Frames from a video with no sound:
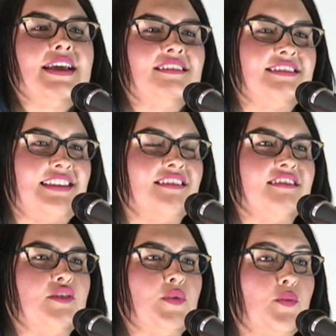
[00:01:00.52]
It makes
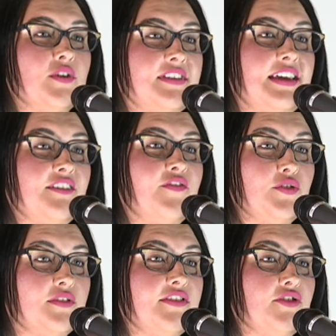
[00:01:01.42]
sense that we want to eat
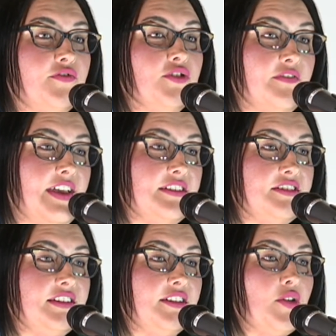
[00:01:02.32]
foods that are full of
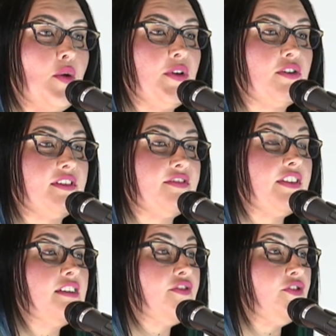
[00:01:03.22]
energy because if
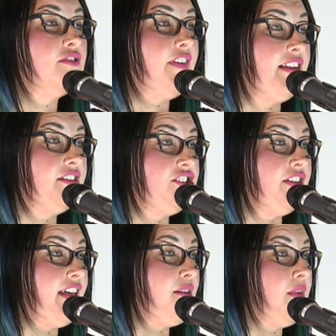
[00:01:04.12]
something's full of
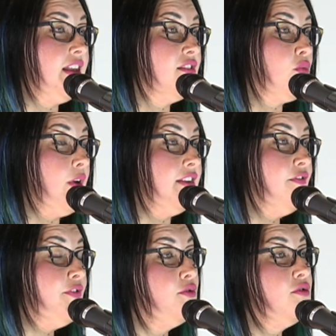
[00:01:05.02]
energy, that means
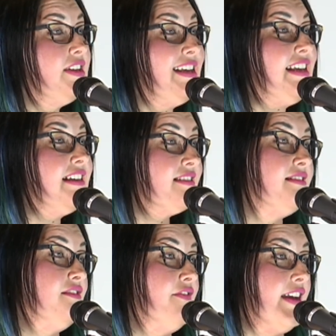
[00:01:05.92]
when food
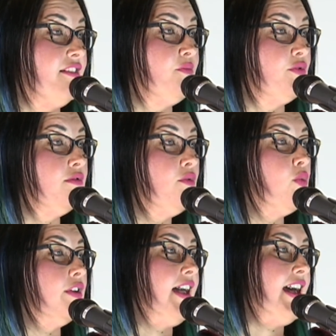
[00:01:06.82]
isn't
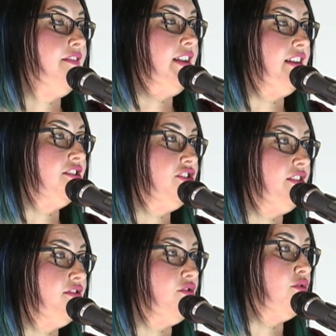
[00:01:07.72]
available, we'll have an
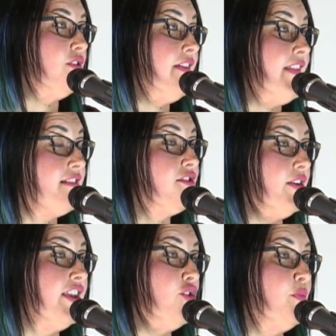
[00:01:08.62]
energy store and that's
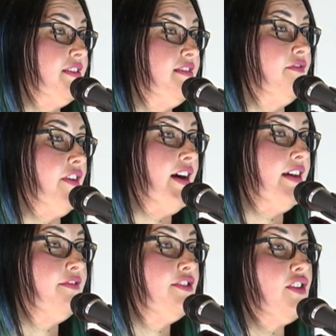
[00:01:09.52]
going to help us survive.